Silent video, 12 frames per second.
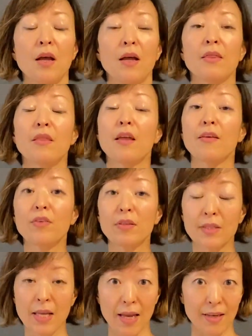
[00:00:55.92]
Never
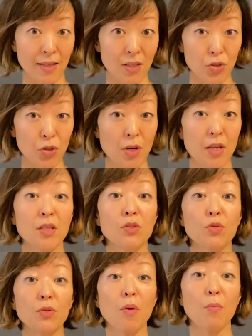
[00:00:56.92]
take the stretch
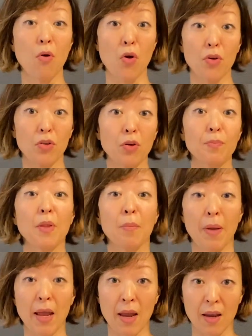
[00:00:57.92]
to the point of the
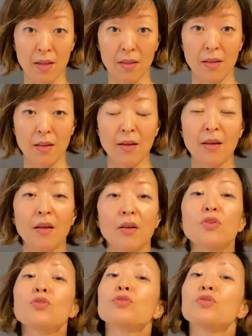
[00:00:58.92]
pain.
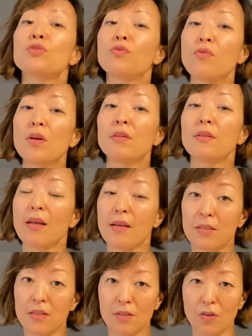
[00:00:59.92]
You should feel
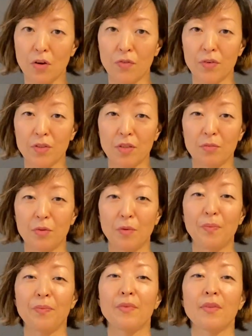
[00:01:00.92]
nice and comfortable,
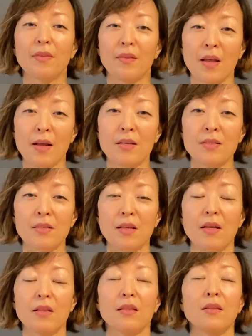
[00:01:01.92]
nice
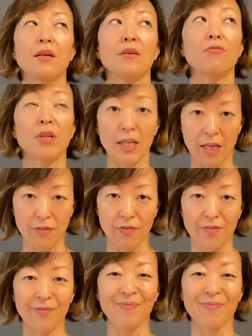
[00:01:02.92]
and relief.